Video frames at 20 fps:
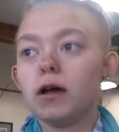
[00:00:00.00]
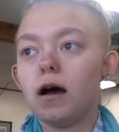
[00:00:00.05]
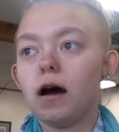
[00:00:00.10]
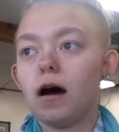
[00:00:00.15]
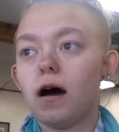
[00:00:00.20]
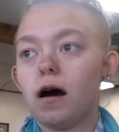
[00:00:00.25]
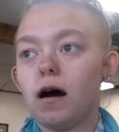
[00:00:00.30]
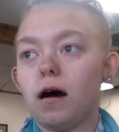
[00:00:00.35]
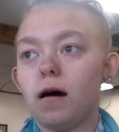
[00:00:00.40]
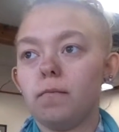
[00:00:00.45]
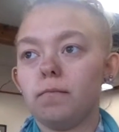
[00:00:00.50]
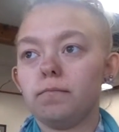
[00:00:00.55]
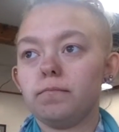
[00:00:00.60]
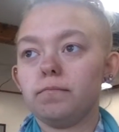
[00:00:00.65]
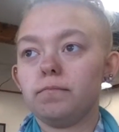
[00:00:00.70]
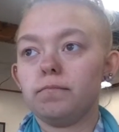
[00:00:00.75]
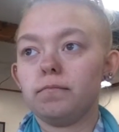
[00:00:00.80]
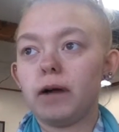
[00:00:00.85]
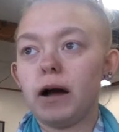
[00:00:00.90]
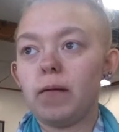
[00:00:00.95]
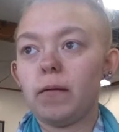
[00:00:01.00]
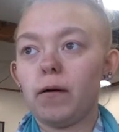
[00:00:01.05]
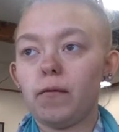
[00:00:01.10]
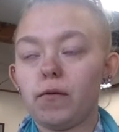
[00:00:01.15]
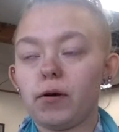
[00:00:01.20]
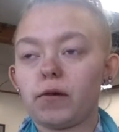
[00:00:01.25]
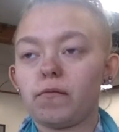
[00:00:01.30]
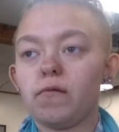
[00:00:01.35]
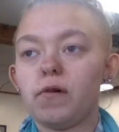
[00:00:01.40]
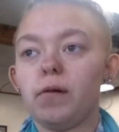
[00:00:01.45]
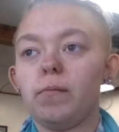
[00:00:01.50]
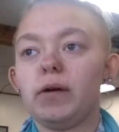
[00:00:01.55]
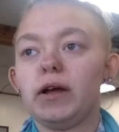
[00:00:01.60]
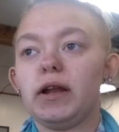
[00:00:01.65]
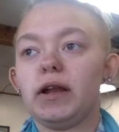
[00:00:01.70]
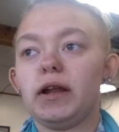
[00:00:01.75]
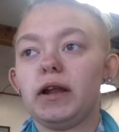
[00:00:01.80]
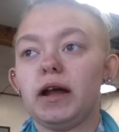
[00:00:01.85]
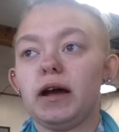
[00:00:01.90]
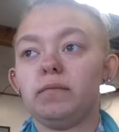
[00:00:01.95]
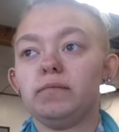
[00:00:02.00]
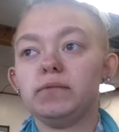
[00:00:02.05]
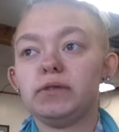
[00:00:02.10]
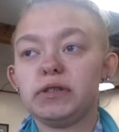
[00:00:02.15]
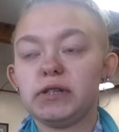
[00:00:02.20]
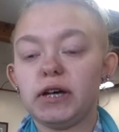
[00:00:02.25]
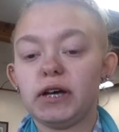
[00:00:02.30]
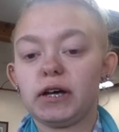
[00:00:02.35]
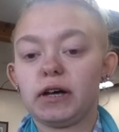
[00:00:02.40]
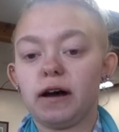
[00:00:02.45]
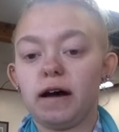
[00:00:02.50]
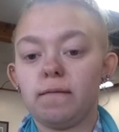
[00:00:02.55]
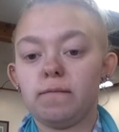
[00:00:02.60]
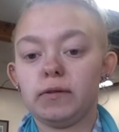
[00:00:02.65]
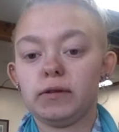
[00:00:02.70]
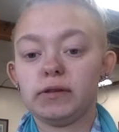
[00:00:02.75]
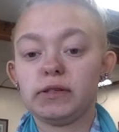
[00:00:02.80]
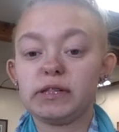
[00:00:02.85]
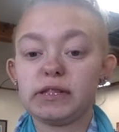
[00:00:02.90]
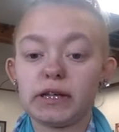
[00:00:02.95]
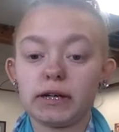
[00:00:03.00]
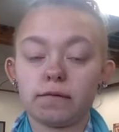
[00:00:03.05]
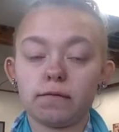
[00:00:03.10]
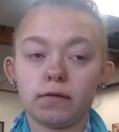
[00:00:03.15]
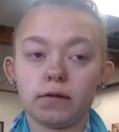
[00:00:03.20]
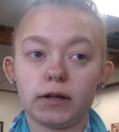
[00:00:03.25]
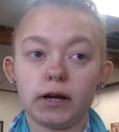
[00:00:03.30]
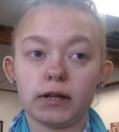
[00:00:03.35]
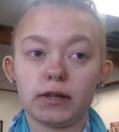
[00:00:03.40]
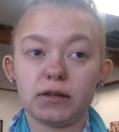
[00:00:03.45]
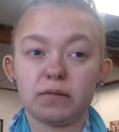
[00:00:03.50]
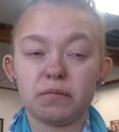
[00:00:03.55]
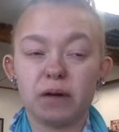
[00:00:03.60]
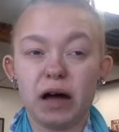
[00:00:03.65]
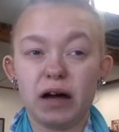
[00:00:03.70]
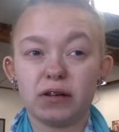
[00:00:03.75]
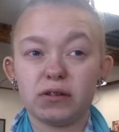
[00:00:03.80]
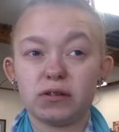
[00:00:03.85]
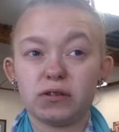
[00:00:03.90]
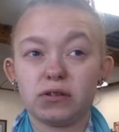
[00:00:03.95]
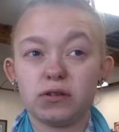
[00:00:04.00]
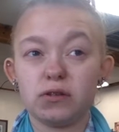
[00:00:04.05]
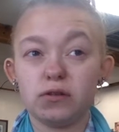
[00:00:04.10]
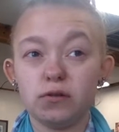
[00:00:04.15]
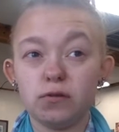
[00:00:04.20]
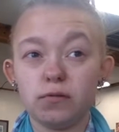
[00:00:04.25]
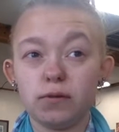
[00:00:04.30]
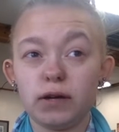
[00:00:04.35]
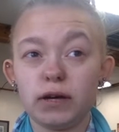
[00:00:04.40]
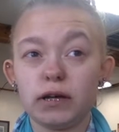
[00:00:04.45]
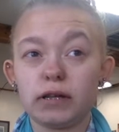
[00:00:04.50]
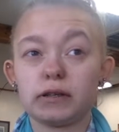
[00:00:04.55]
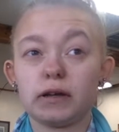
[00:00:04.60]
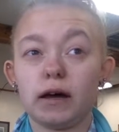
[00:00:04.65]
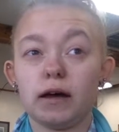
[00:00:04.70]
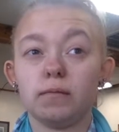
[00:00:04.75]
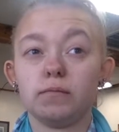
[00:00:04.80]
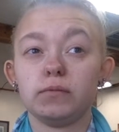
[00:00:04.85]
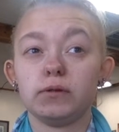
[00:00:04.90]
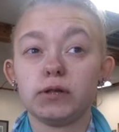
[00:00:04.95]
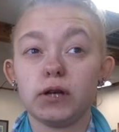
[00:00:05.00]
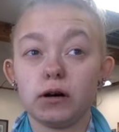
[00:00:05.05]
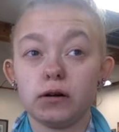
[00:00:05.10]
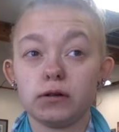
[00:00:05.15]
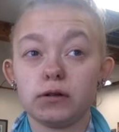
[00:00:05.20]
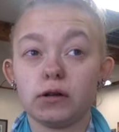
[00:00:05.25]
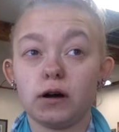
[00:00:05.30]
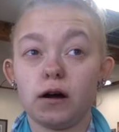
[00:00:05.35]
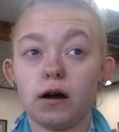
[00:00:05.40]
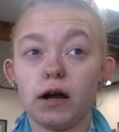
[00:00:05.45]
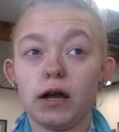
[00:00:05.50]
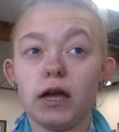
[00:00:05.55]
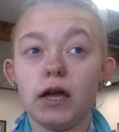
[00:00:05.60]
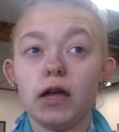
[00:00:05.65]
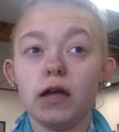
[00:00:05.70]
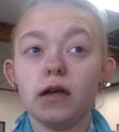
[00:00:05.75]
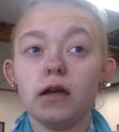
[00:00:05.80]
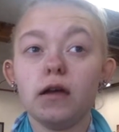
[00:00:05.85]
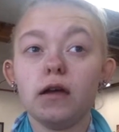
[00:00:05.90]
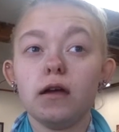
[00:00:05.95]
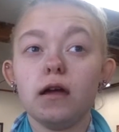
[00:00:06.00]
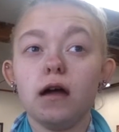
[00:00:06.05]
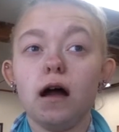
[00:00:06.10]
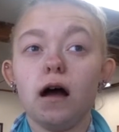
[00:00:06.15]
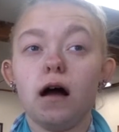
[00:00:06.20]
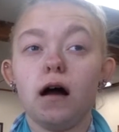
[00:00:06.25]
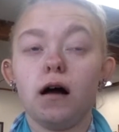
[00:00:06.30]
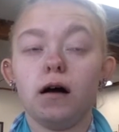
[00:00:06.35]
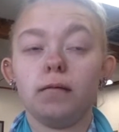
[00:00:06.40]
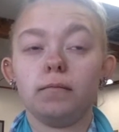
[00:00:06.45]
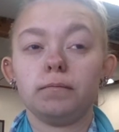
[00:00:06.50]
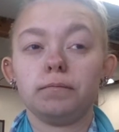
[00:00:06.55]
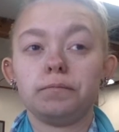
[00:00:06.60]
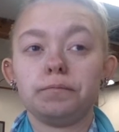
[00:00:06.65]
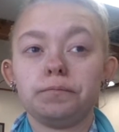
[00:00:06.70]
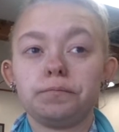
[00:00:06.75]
I'm at work filming, and I'm sick. I've been sick for, like, the past 2 weeks. I am so sorry. I'm